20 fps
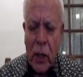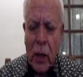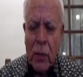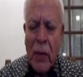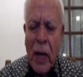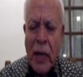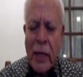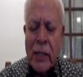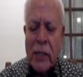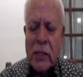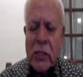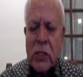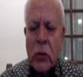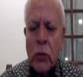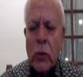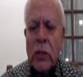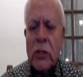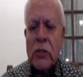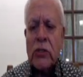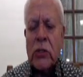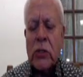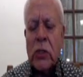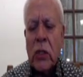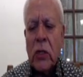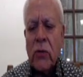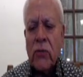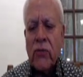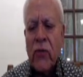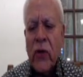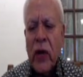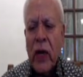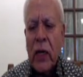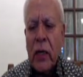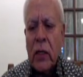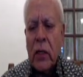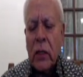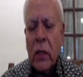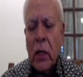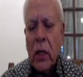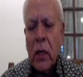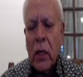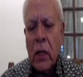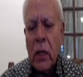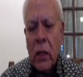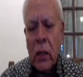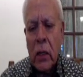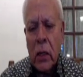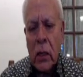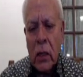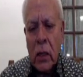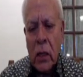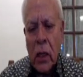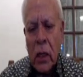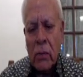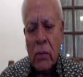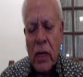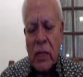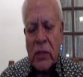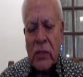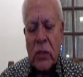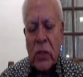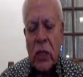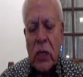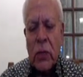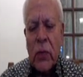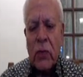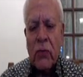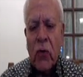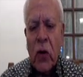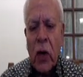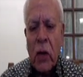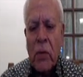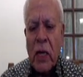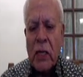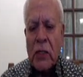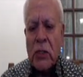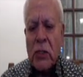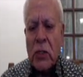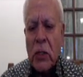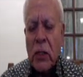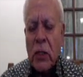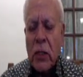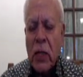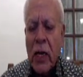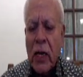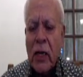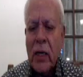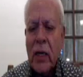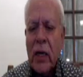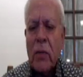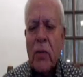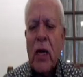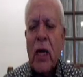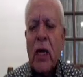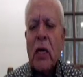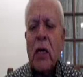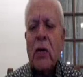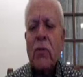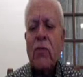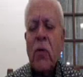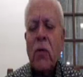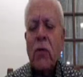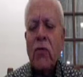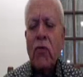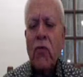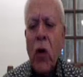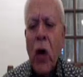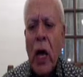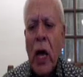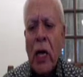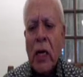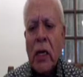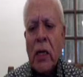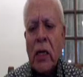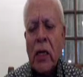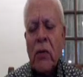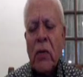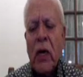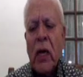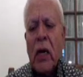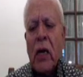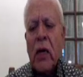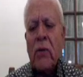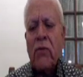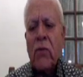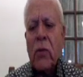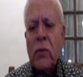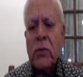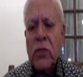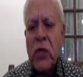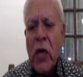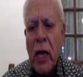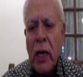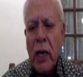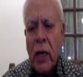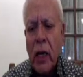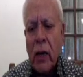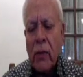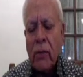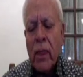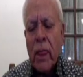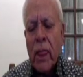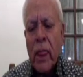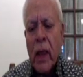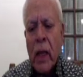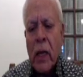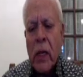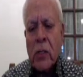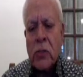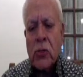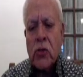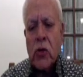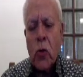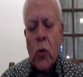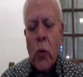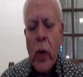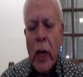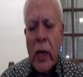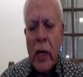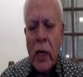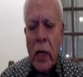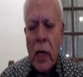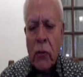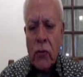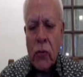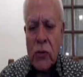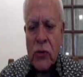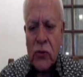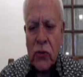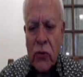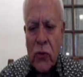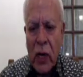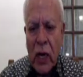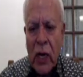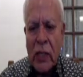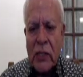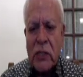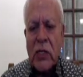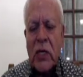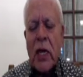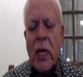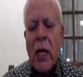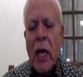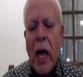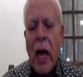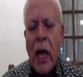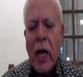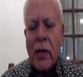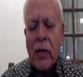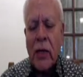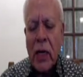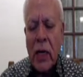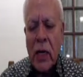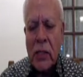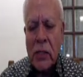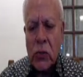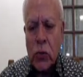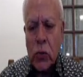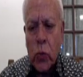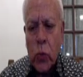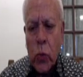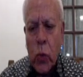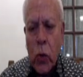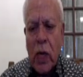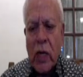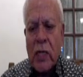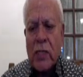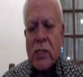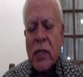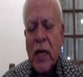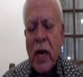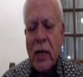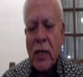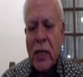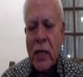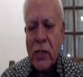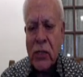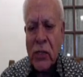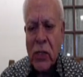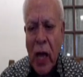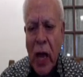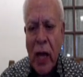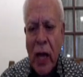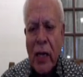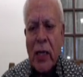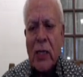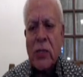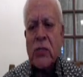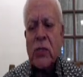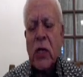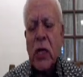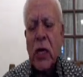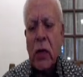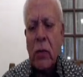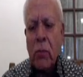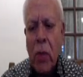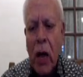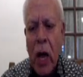my distinguished friend Ambassador Deepak Gora mentioned that it emanated from Wuhan, it emanated from China. So when it was raging at its worst, at its highest in